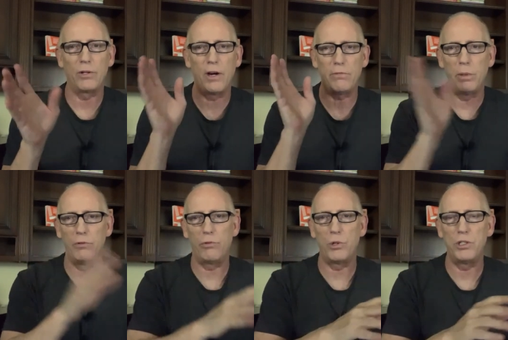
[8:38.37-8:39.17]
government
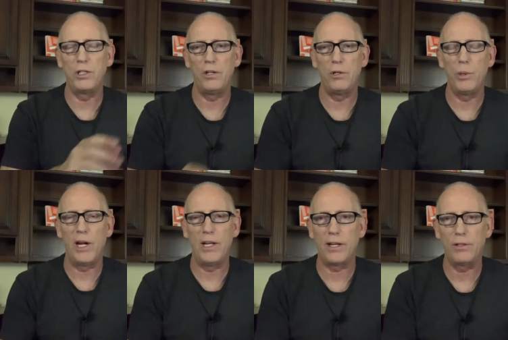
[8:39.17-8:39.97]
forcing you to do
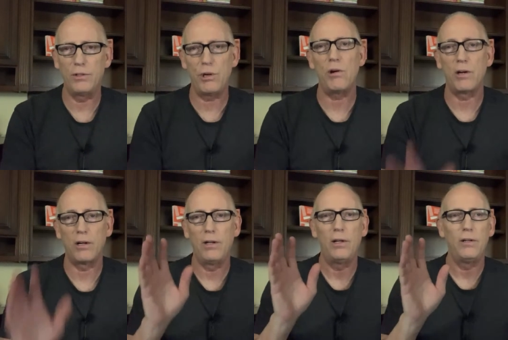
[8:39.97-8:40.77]
anything. Sure,
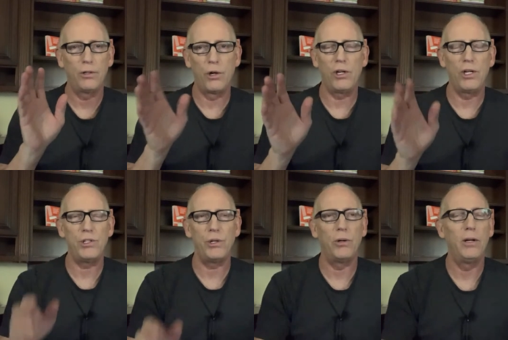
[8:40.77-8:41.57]
good issue.